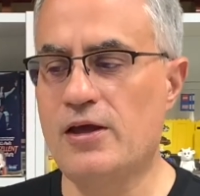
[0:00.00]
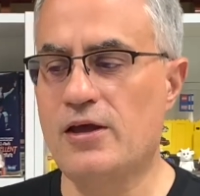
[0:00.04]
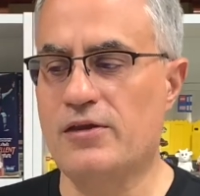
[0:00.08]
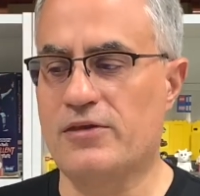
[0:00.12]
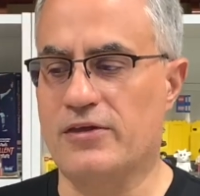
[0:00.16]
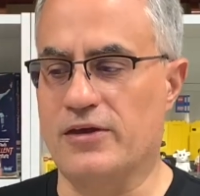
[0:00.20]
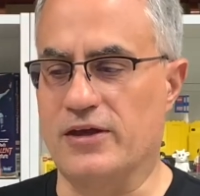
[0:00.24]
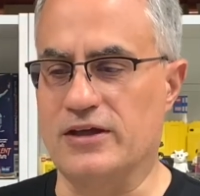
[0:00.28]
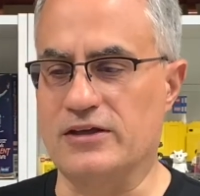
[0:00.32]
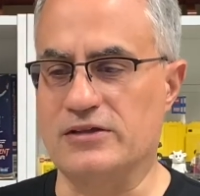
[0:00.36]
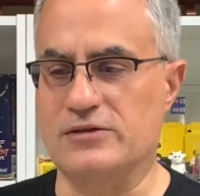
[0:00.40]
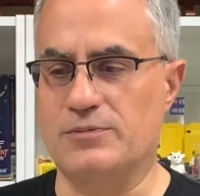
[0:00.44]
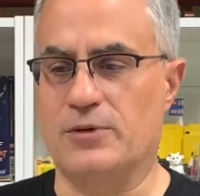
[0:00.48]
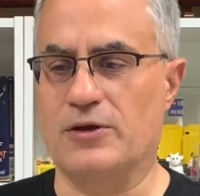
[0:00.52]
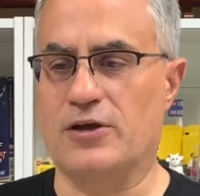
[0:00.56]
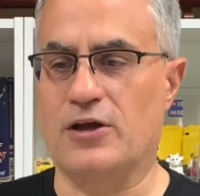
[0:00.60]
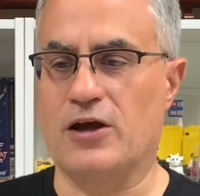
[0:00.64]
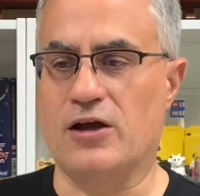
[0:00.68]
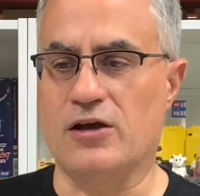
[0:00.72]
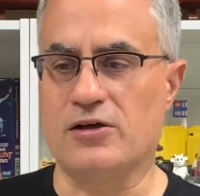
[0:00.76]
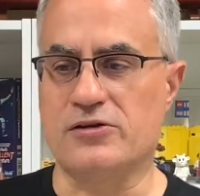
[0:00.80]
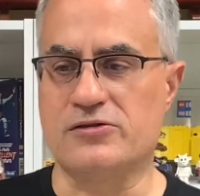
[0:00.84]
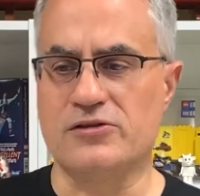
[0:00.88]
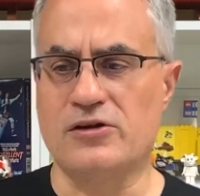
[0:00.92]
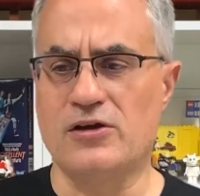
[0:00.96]
things,
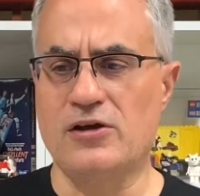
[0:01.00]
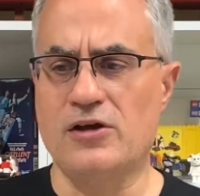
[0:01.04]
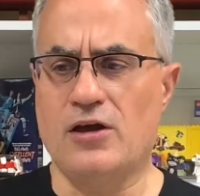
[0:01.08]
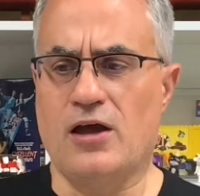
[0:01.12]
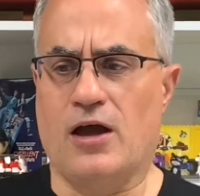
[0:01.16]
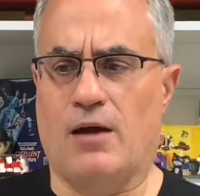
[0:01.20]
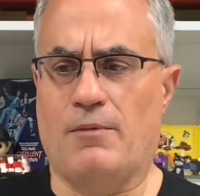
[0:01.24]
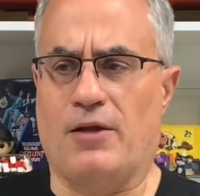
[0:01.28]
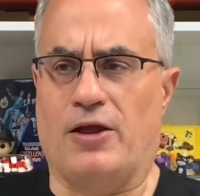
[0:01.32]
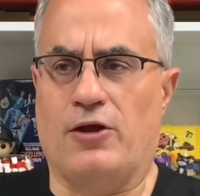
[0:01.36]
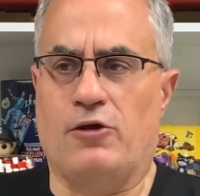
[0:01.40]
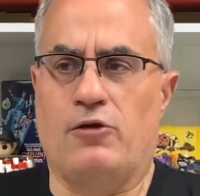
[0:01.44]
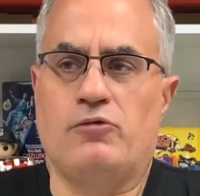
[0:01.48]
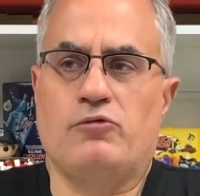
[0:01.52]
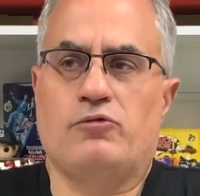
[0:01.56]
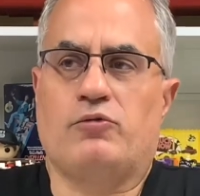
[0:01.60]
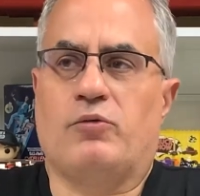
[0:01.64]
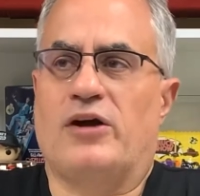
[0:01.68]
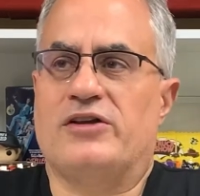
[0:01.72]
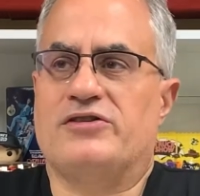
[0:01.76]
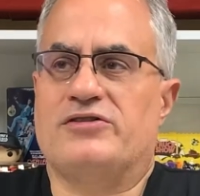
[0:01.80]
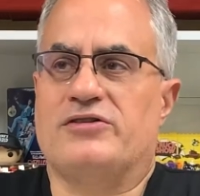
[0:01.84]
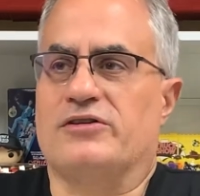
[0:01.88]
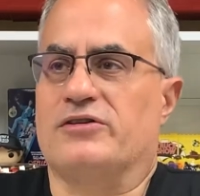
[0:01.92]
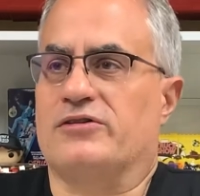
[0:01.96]
because I'm like, who's
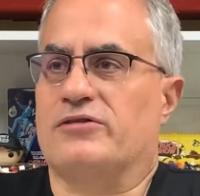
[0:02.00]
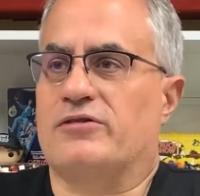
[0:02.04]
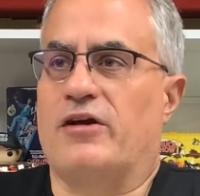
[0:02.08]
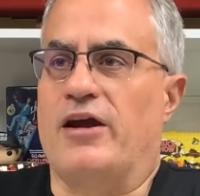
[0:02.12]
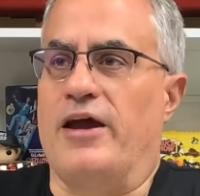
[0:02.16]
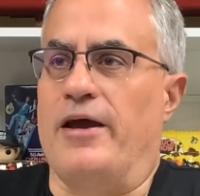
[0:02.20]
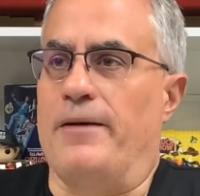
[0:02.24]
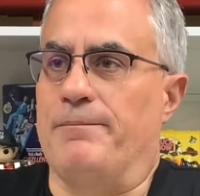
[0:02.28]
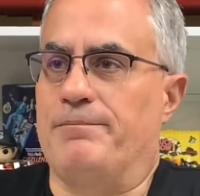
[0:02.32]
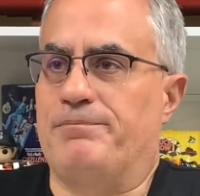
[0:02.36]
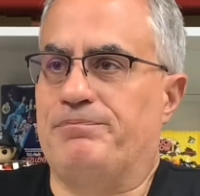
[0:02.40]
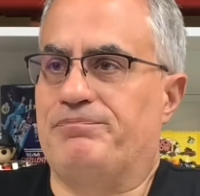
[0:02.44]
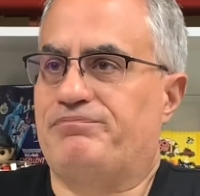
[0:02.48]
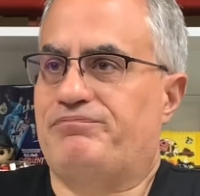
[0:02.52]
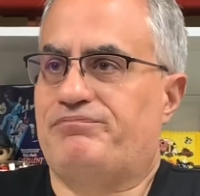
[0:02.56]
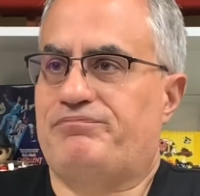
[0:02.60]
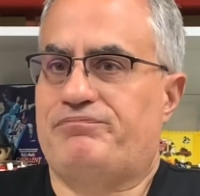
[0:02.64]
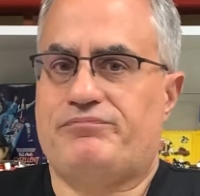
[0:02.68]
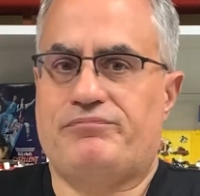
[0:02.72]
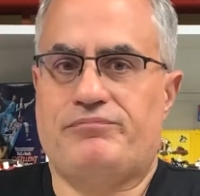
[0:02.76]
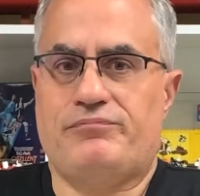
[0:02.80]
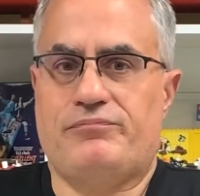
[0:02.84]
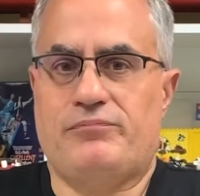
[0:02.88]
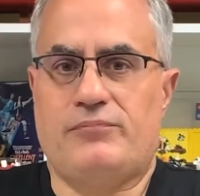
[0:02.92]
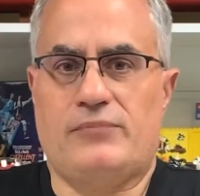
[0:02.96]
watching this crap?
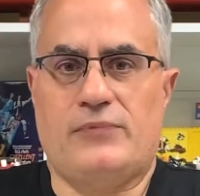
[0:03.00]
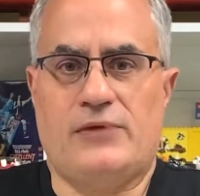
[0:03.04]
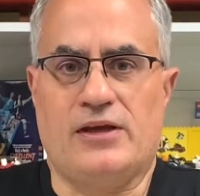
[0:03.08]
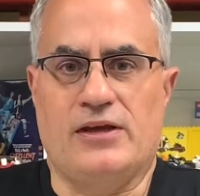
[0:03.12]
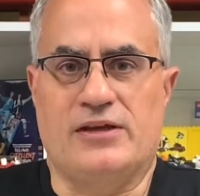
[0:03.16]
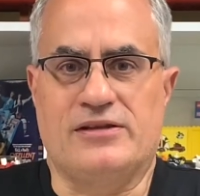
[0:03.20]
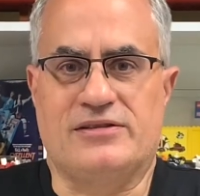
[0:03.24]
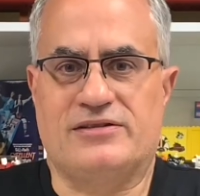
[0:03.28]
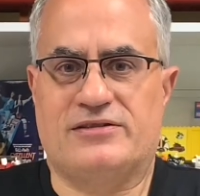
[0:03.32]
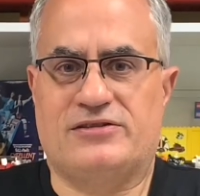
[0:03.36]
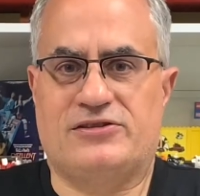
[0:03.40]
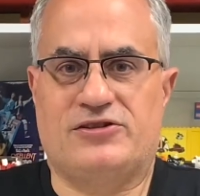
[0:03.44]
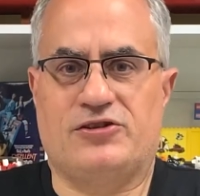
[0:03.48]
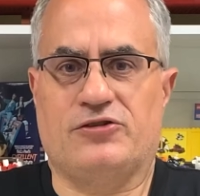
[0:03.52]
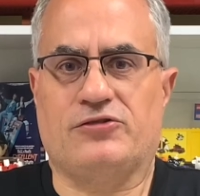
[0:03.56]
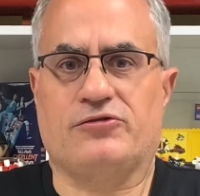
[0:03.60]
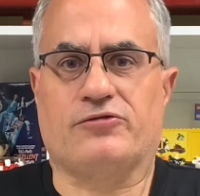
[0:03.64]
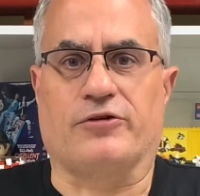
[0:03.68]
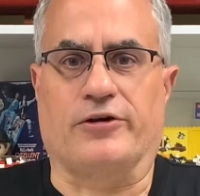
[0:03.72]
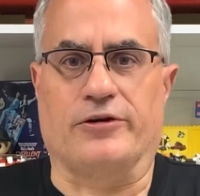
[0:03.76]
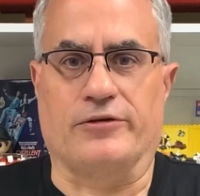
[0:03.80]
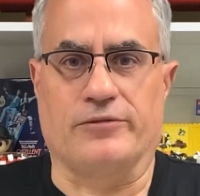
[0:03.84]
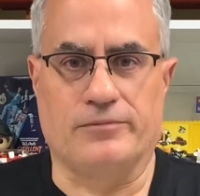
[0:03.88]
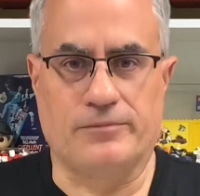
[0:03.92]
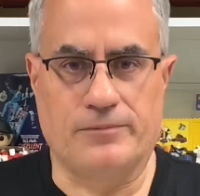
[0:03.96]
It's
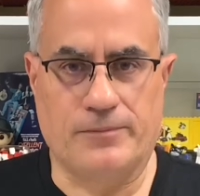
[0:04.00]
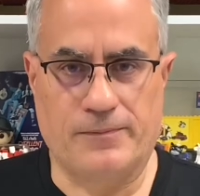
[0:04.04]
children.